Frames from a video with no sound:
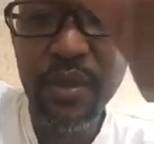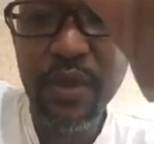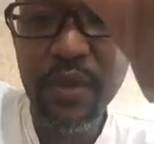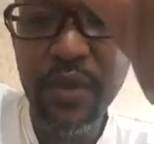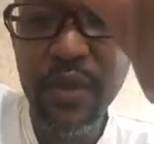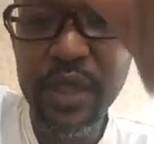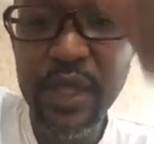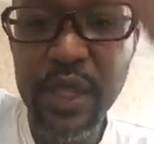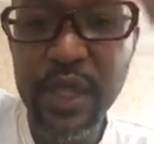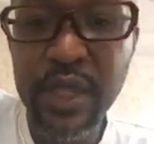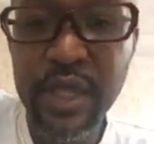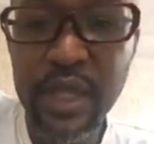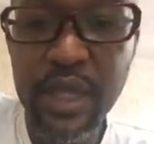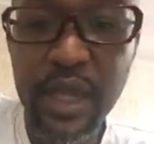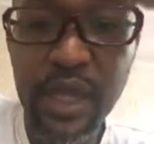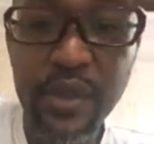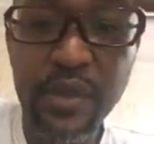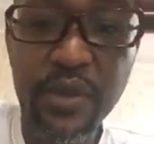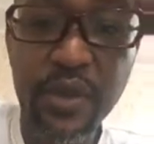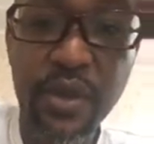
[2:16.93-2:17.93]
Fantastic.
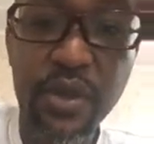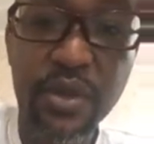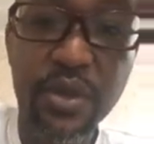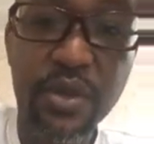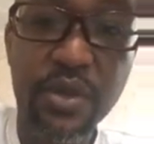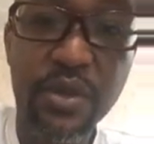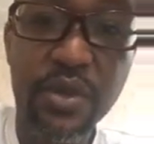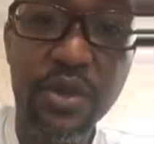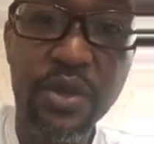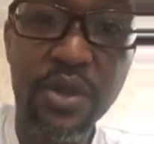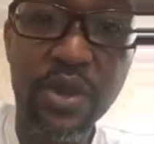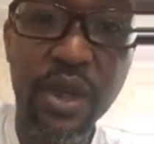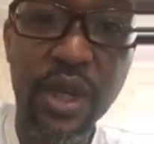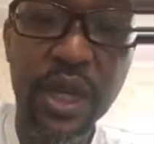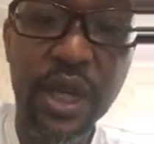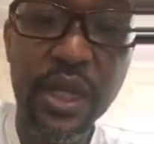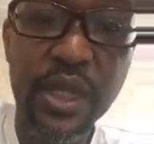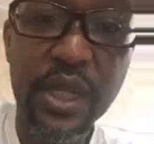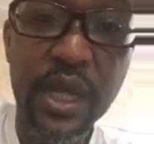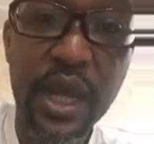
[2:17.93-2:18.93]
Thanks for you
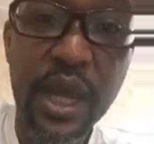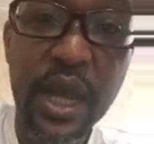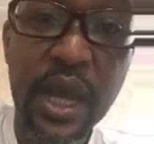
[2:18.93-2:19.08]
joining us.